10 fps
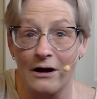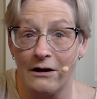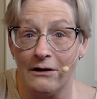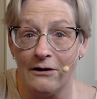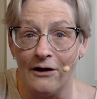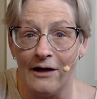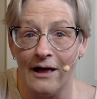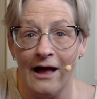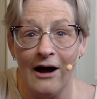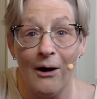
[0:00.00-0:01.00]
a Google
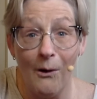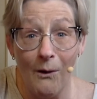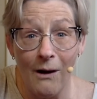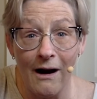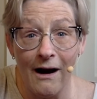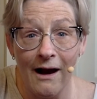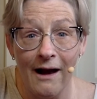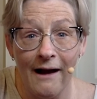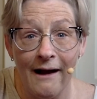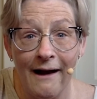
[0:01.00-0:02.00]
or
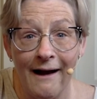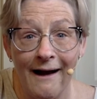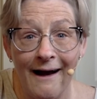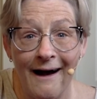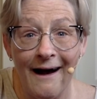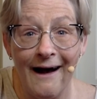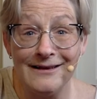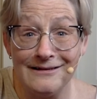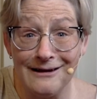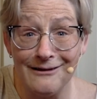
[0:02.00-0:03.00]

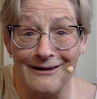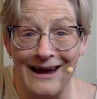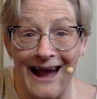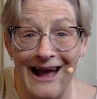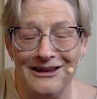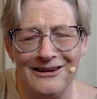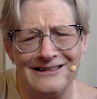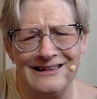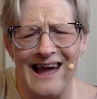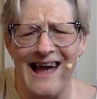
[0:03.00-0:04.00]
a Siri, and you
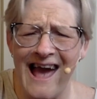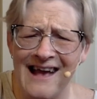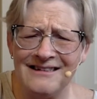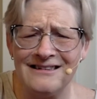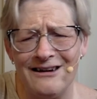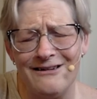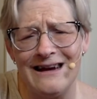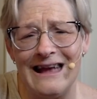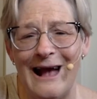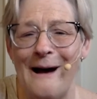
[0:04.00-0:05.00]
could say, "Hey
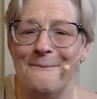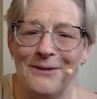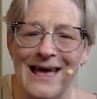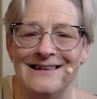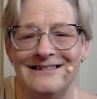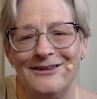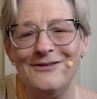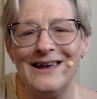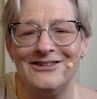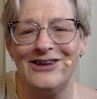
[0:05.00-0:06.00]
Siri, play
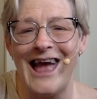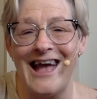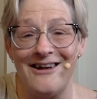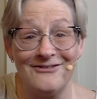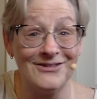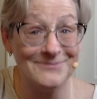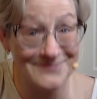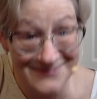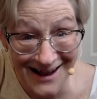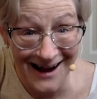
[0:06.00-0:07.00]
Sylvia Chave."
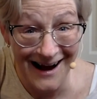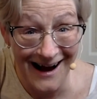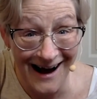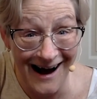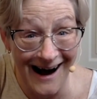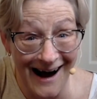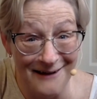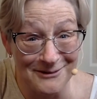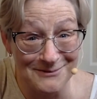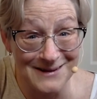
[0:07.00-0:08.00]

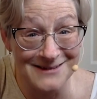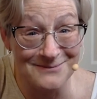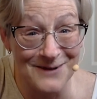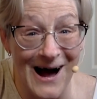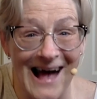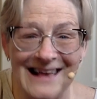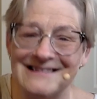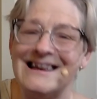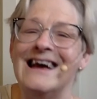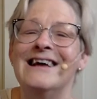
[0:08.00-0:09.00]
I would be
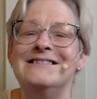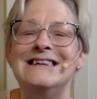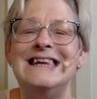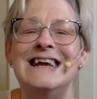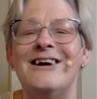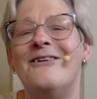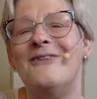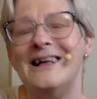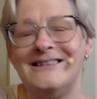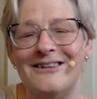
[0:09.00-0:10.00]
surprised to hear
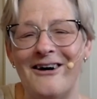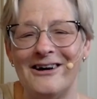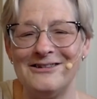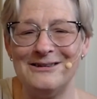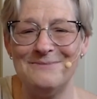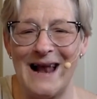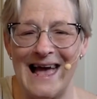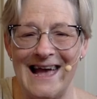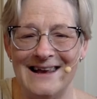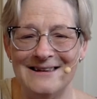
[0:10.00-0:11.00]
what song she
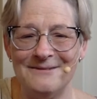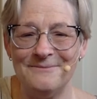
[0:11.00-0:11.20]
played.